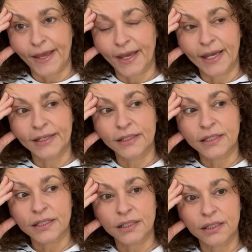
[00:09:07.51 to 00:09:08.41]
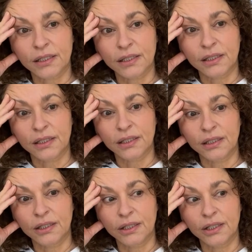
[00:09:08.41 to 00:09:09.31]
And
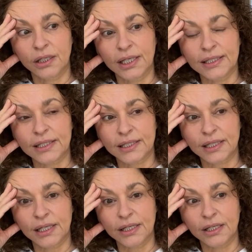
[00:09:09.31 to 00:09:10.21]
it's,